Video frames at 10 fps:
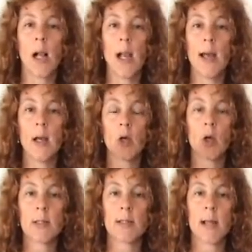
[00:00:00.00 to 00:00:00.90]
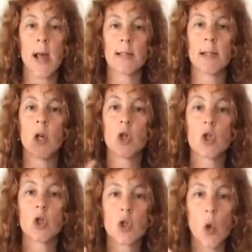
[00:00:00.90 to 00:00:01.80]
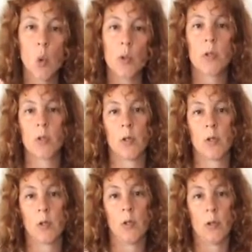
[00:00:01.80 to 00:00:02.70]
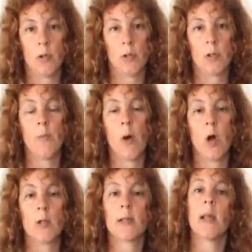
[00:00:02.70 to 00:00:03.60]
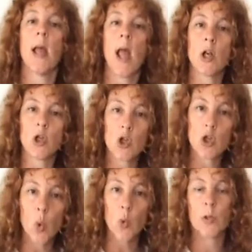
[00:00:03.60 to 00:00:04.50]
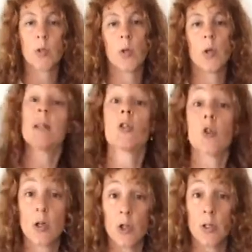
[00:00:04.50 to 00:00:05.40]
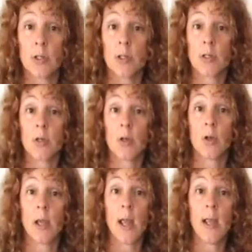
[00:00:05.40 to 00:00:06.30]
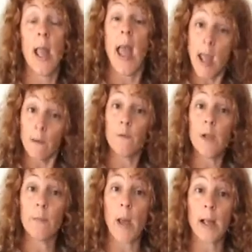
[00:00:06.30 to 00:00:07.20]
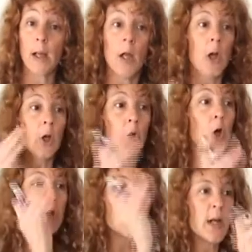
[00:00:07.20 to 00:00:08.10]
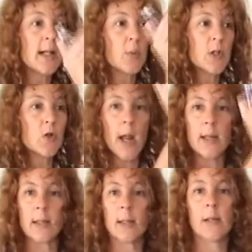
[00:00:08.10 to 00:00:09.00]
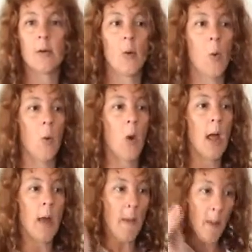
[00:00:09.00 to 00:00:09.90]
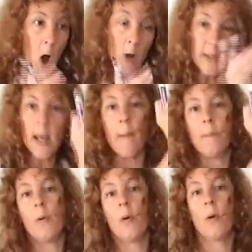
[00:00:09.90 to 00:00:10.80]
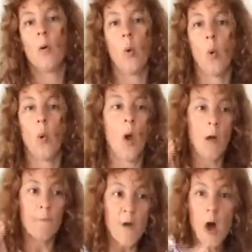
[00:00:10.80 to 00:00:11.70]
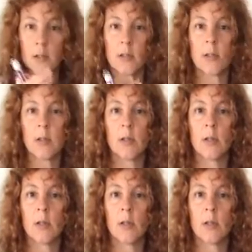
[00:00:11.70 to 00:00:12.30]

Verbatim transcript: clear, concise, short demands and short instructions, okay? And feedback. Good, your legs were straight, or arms up, or fast.